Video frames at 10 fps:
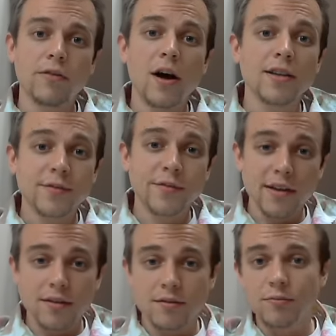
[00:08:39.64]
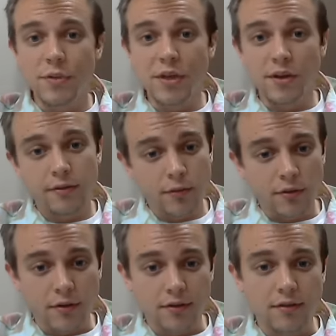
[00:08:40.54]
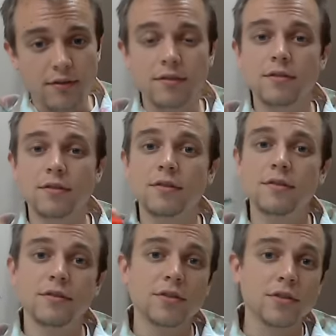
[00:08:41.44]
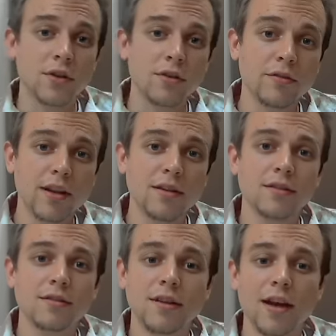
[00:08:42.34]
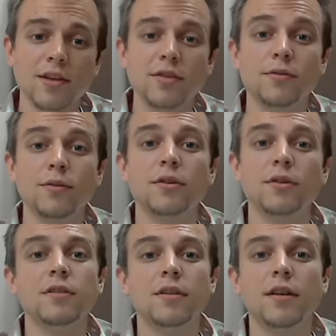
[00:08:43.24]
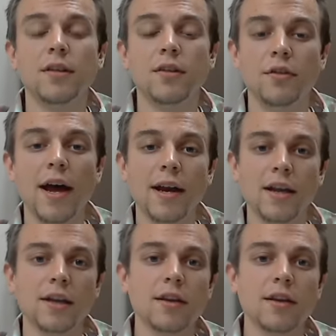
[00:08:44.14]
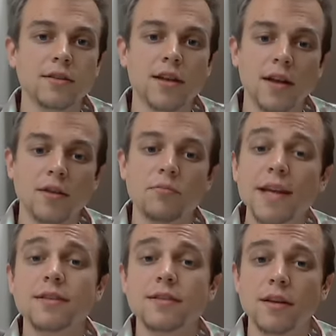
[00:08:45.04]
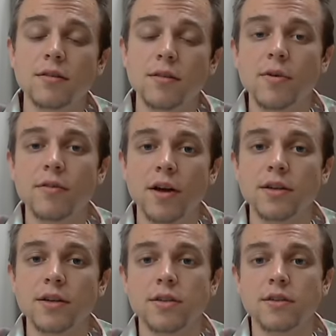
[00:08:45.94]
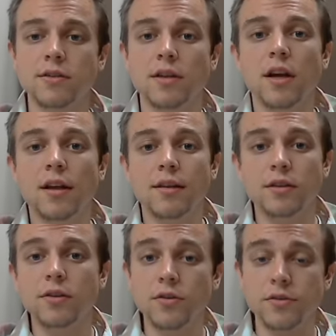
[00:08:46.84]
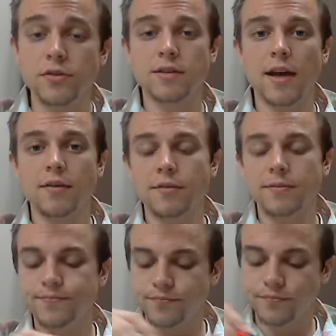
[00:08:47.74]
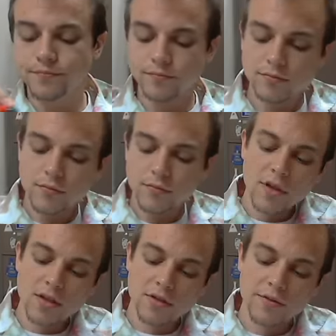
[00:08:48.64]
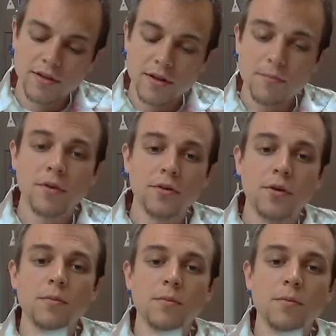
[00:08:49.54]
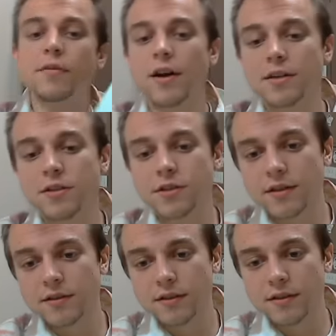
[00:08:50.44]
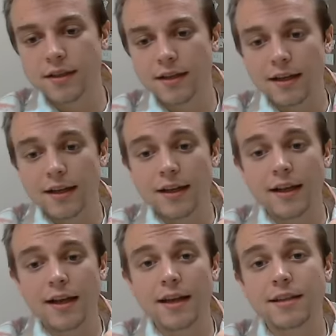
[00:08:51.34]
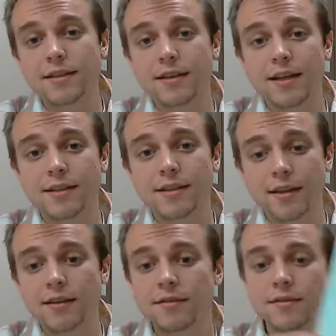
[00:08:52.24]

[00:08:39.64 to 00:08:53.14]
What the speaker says: Phosphate, PO4, sulfate, SO4. That is kind of the basic number of oxygens that those things have. So if it's normal number of oxygens, ends in ATE.